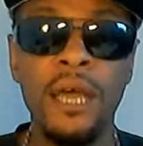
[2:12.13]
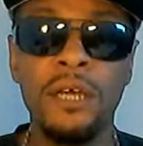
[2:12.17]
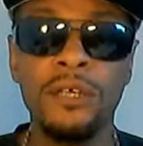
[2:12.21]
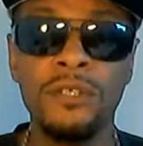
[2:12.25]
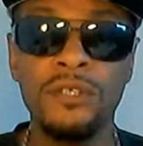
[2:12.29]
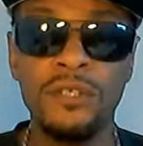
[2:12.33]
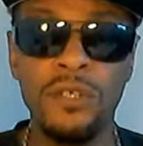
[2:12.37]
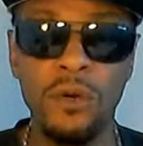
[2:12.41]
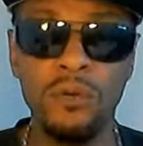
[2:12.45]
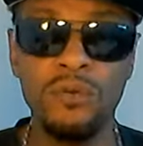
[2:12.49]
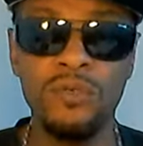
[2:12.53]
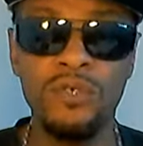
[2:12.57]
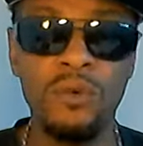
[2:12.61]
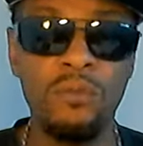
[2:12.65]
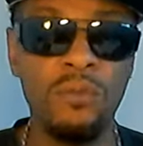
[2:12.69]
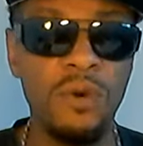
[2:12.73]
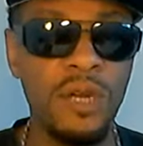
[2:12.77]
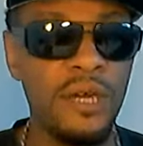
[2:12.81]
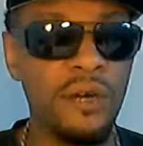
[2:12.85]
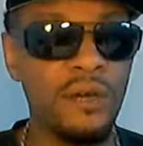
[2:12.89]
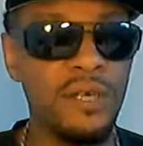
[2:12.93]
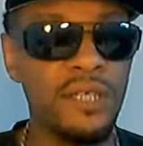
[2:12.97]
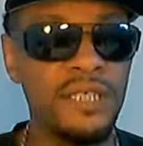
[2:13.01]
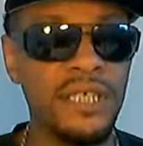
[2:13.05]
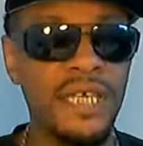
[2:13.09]
So to what
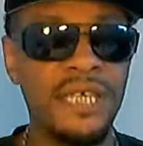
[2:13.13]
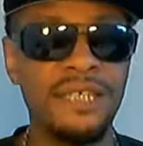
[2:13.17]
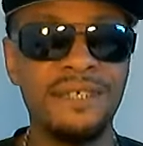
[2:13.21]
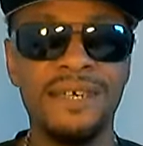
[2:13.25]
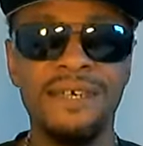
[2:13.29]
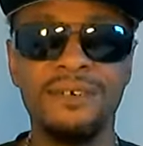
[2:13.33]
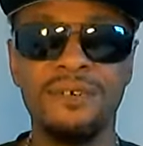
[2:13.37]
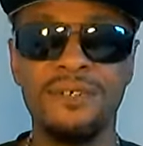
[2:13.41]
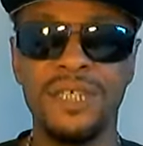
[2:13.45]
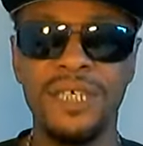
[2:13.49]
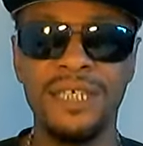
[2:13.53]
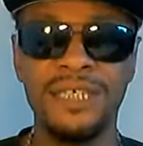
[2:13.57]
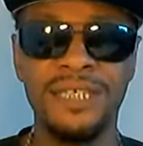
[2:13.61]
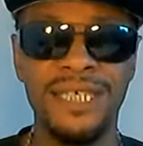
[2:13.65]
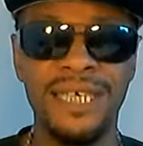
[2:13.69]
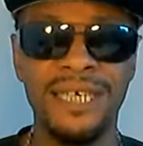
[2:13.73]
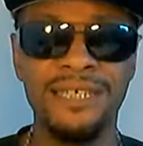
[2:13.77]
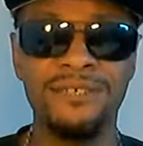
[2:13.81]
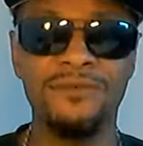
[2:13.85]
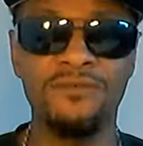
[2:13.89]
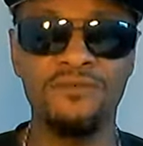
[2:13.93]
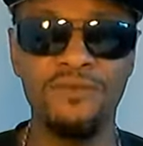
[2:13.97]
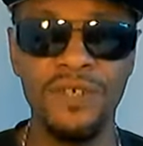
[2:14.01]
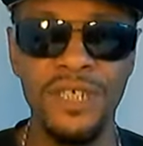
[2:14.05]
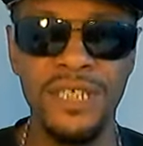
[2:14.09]
Oleksandr Usyk
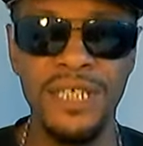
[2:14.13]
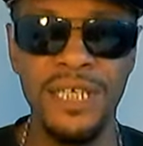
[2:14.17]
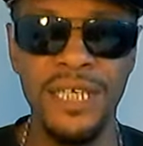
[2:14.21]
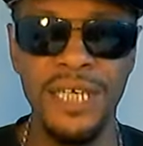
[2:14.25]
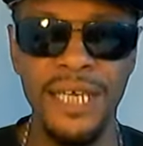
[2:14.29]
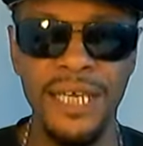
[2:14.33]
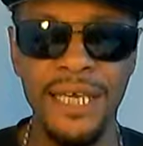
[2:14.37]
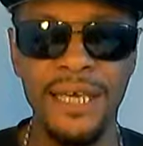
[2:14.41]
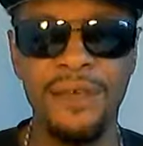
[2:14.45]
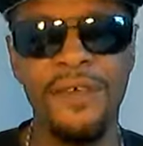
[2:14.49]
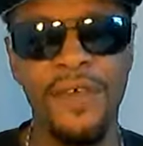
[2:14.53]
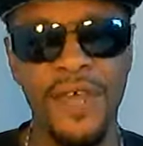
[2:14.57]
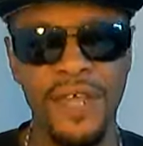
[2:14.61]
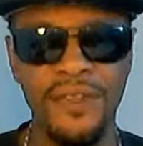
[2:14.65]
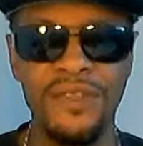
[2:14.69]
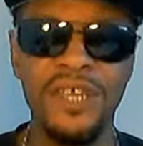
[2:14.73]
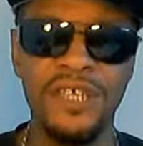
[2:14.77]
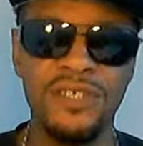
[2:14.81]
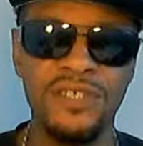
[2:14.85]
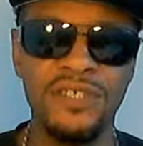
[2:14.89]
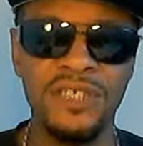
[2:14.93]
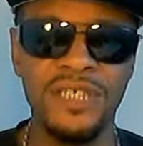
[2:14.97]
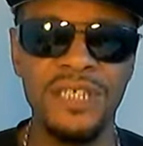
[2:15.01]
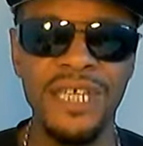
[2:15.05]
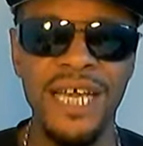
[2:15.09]
says recently, and
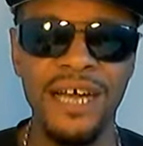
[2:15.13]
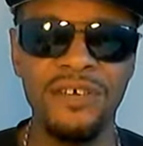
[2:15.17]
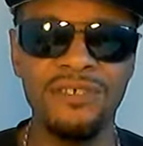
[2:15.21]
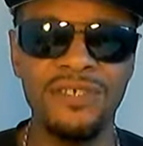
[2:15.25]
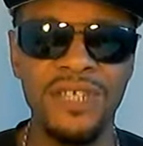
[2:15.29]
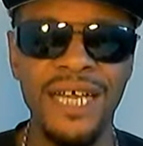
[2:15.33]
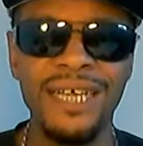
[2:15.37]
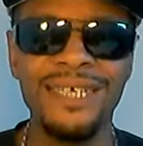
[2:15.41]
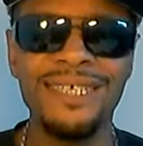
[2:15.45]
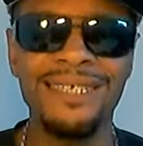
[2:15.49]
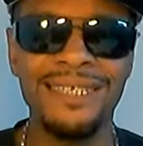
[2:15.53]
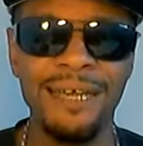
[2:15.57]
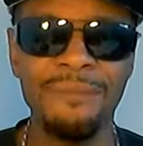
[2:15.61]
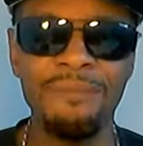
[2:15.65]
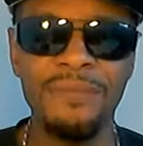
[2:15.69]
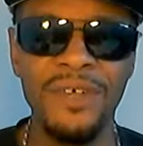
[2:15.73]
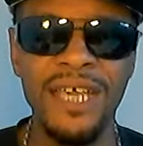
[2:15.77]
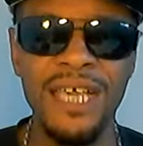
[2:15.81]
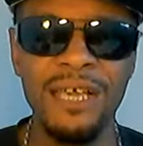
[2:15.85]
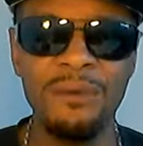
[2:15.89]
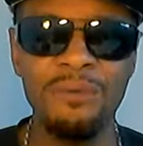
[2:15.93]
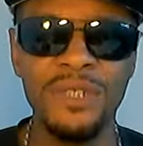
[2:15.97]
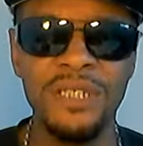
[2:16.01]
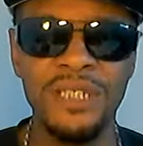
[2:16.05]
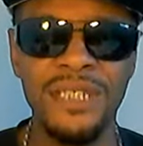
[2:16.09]
this sounds like something
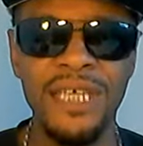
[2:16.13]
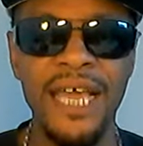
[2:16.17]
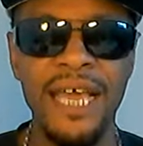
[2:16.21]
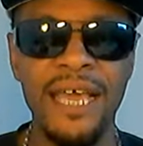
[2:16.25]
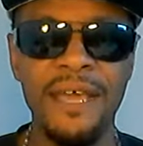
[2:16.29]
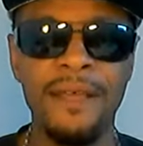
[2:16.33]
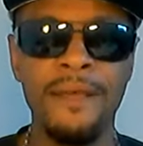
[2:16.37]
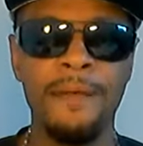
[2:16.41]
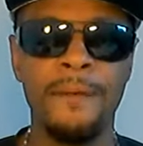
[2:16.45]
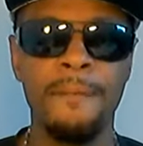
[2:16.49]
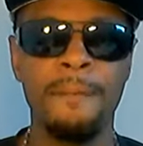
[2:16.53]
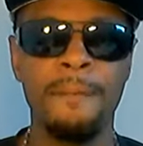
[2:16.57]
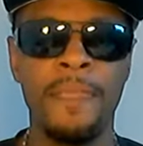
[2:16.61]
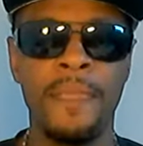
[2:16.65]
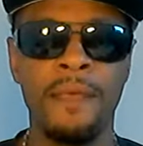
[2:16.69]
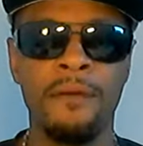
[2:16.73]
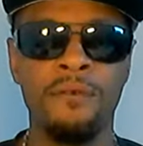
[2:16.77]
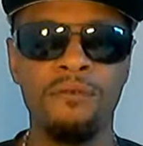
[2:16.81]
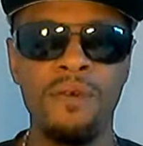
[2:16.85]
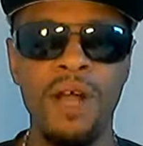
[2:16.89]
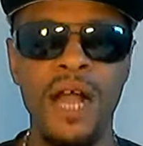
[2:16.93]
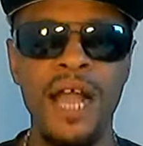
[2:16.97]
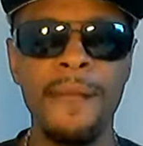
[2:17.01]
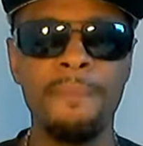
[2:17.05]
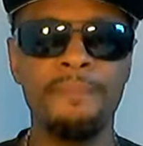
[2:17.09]
he would say,
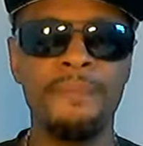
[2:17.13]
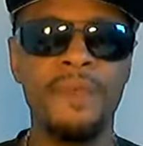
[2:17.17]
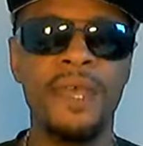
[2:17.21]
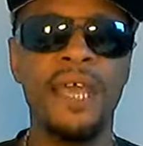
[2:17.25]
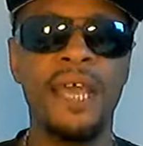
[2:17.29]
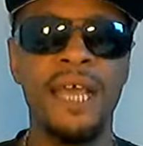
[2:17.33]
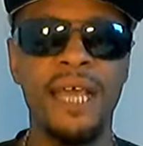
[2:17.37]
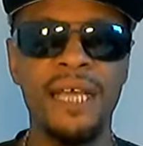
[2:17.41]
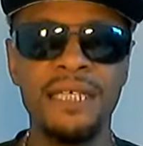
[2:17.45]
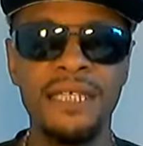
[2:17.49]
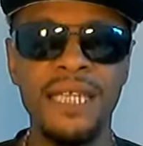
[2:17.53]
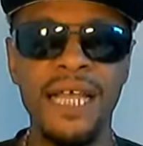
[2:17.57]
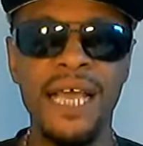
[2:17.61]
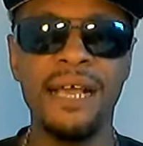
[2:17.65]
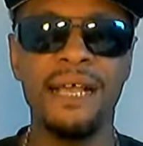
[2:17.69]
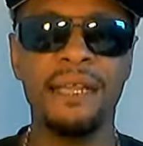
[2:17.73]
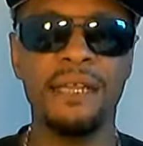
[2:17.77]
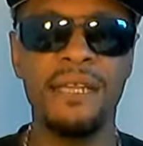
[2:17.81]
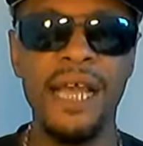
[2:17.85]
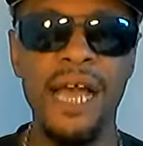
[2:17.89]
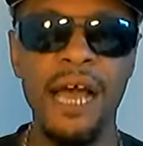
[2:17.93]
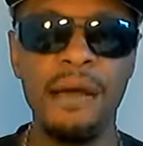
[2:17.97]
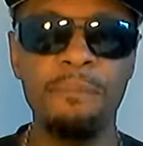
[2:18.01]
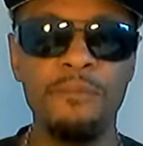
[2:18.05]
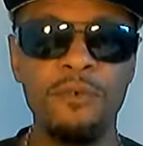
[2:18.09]
right? He's like,
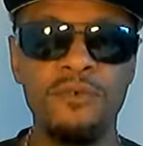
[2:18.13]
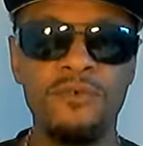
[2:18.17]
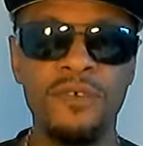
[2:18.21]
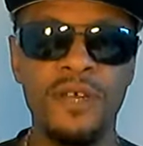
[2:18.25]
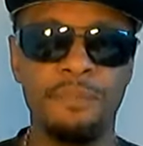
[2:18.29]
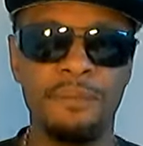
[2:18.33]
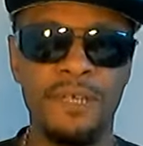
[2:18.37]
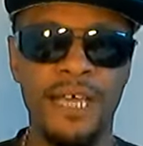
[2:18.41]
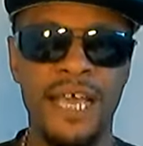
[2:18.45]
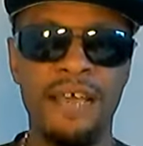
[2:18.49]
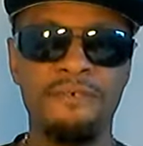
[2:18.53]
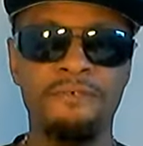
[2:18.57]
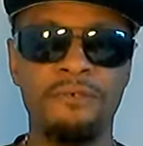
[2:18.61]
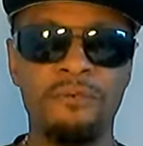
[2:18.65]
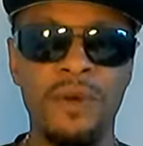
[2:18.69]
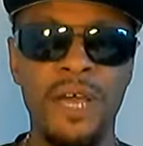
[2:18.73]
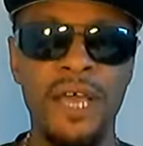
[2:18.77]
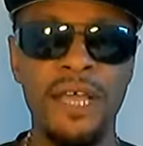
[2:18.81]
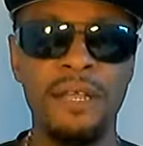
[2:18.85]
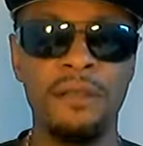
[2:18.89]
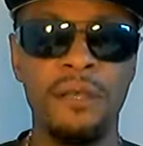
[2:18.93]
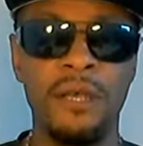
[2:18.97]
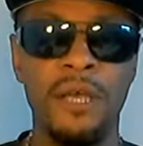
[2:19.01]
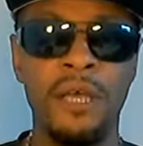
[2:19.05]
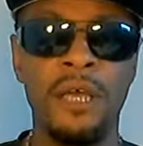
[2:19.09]
now I'm moving up to
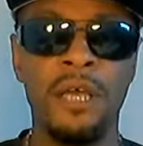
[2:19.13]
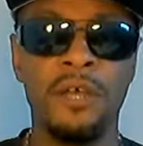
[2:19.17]
heavyweight.